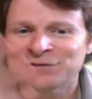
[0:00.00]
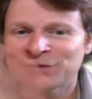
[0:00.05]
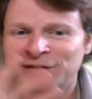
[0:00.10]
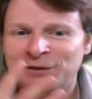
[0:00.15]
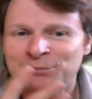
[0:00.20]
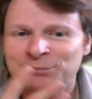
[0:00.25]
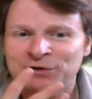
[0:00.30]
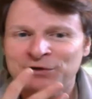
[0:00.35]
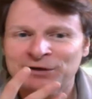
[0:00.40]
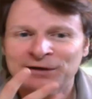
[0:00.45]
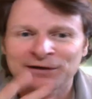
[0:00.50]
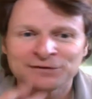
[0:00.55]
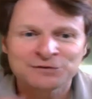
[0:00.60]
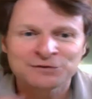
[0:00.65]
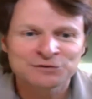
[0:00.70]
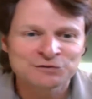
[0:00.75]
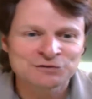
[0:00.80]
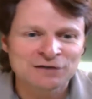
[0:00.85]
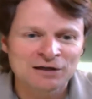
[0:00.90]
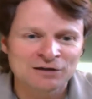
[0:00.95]
you got to put it on
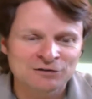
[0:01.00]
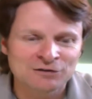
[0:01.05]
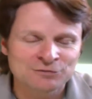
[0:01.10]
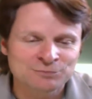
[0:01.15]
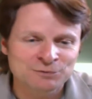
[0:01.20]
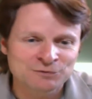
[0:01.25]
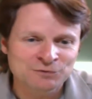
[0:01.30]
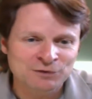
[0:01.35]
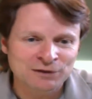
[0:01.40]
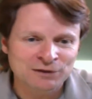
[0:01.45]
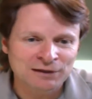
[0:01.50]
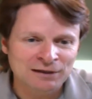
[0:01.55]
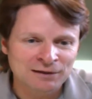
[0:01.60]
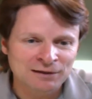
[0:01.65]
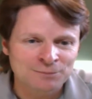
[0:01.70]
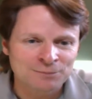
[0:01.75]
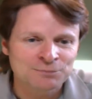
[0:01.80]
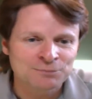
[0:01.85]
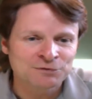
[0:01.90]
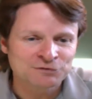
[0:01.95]
yourself before you
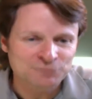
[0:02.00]
help a